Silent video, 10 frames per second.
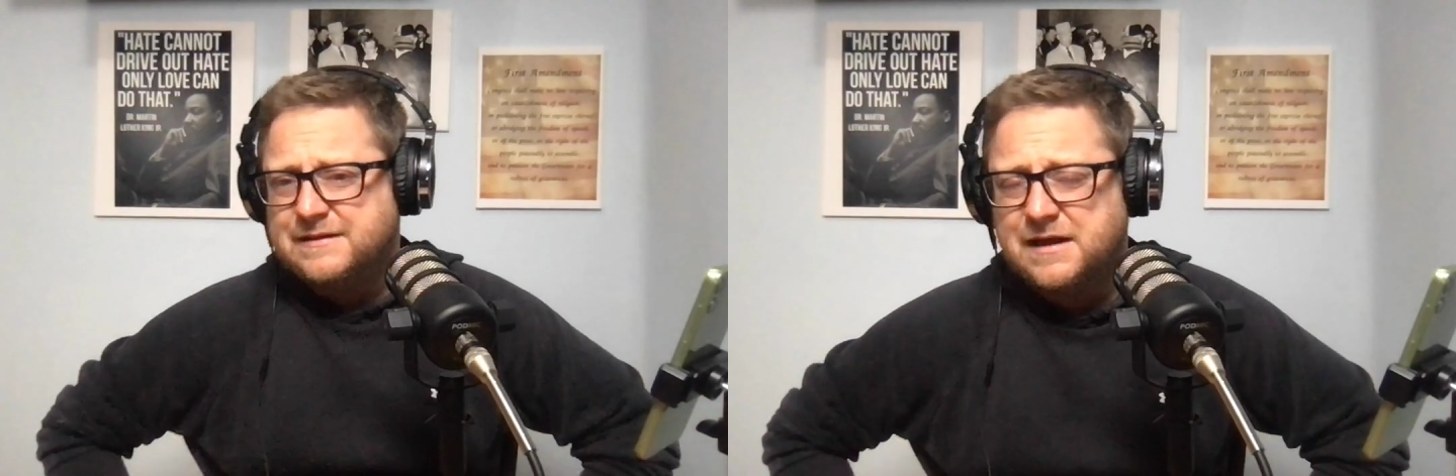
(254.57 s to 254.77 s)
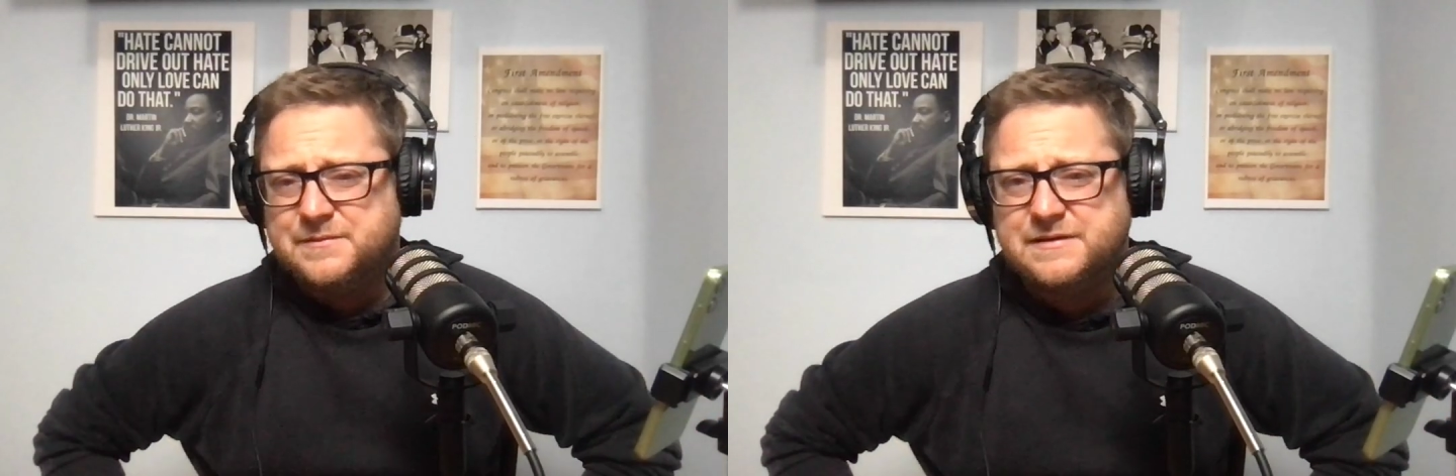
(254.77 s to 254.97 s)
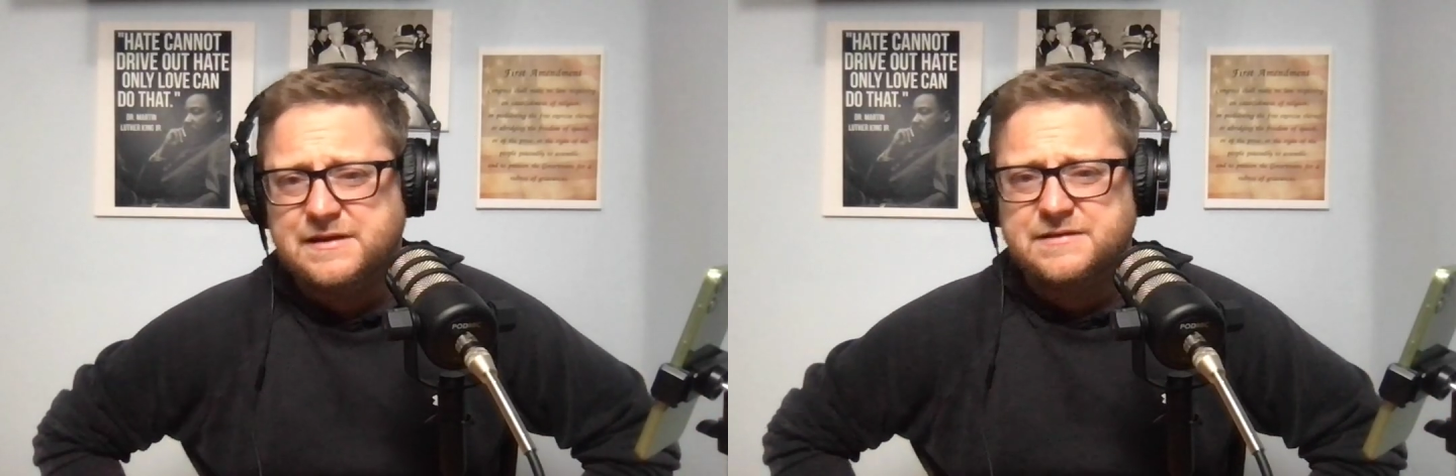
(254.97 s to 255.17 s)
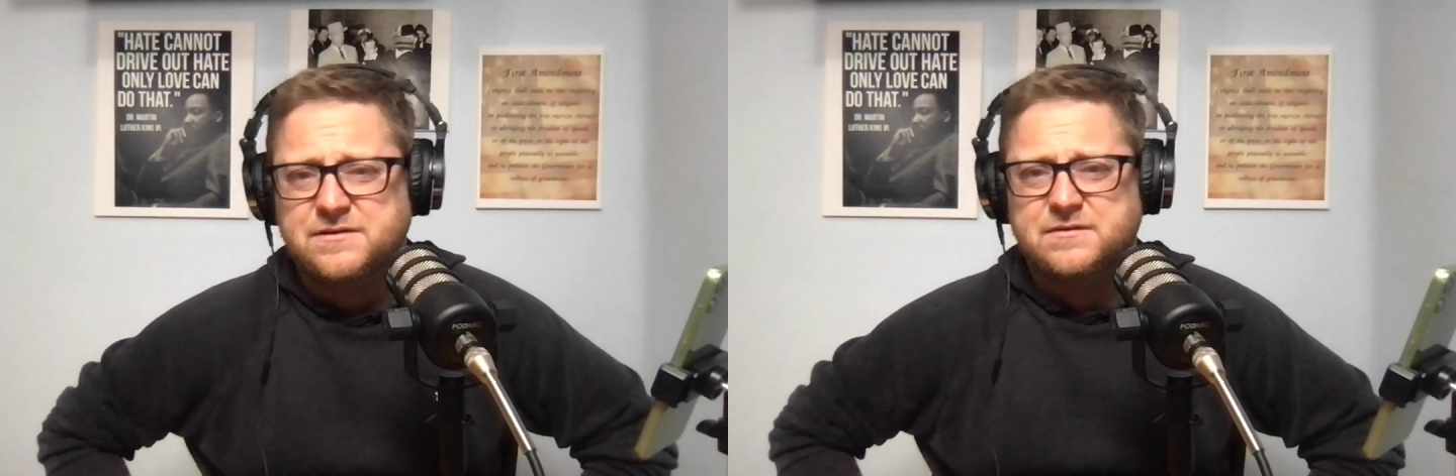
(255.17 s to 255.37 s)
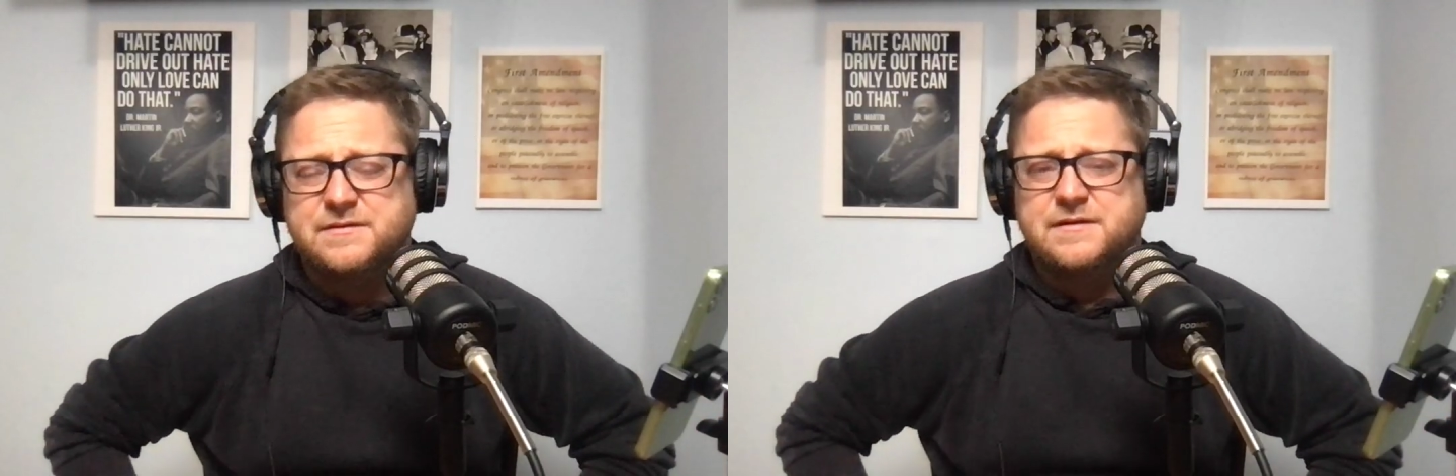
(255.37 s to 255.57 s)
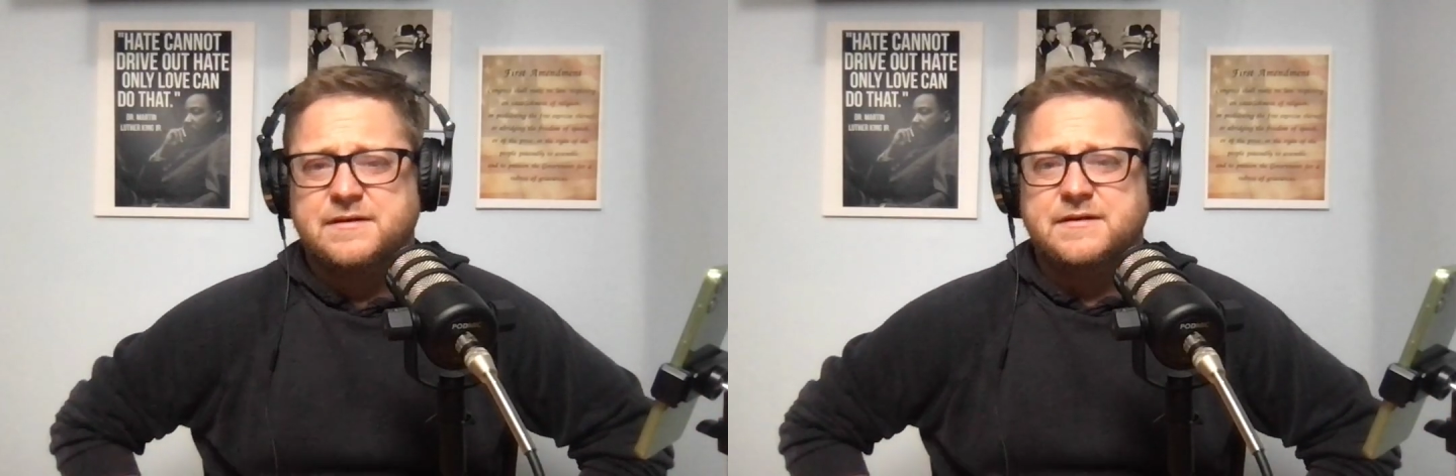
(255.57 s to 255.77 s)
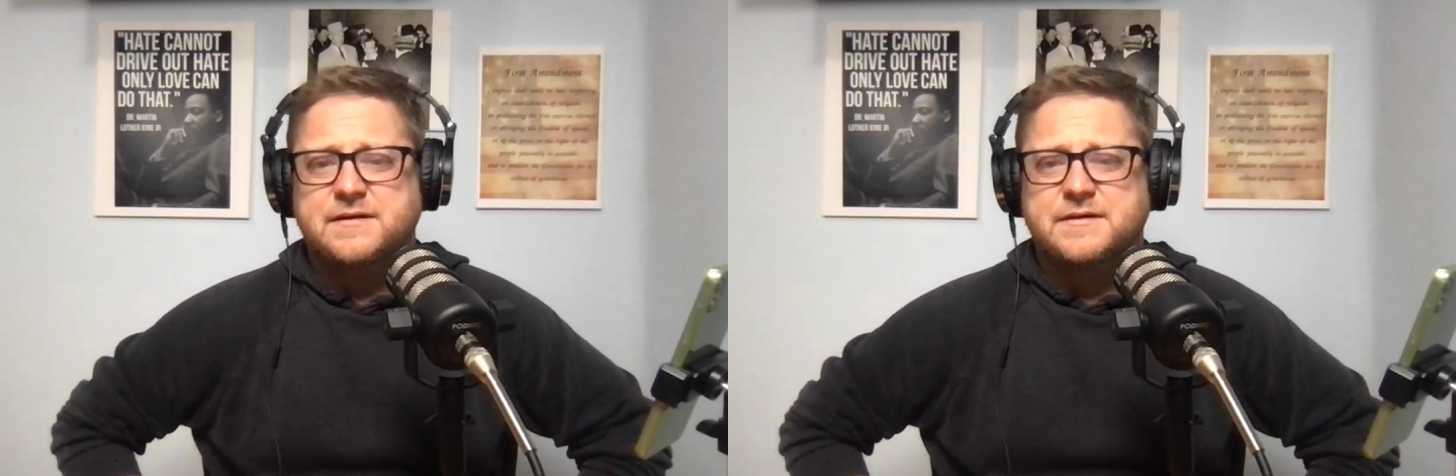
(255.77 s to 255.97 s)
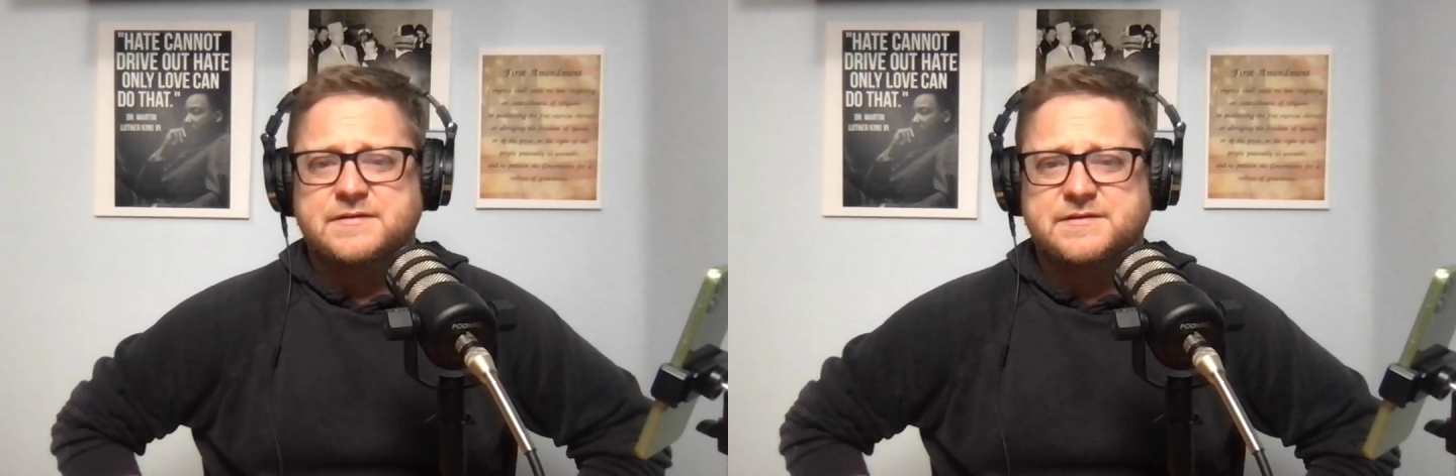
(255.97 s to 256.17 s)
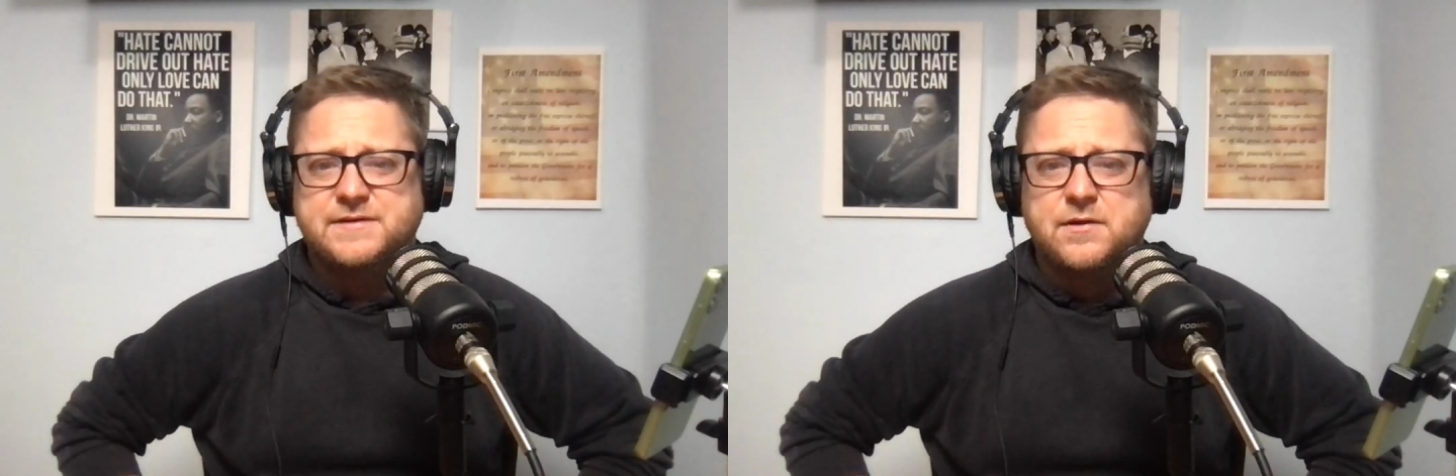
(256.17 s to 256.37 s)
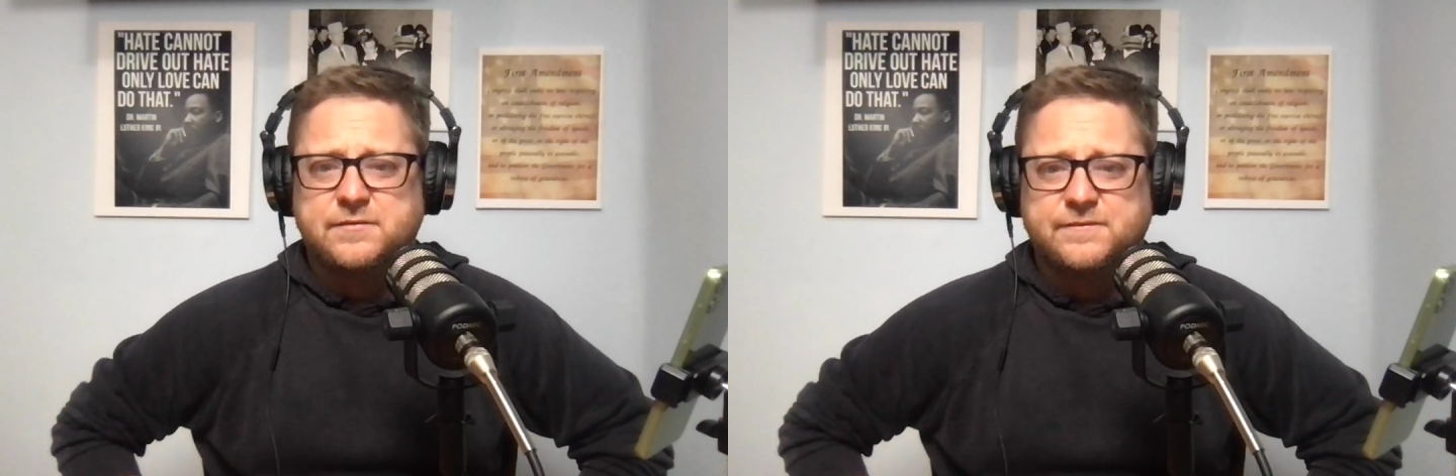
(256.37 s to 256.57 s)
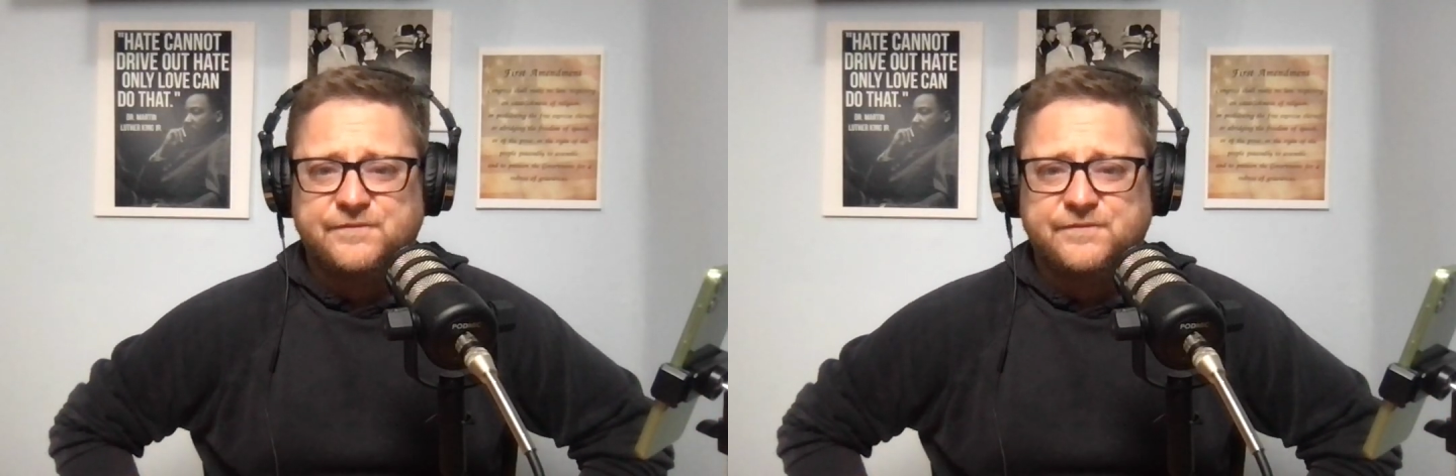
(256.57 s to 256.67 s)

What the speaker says: These aren't stealth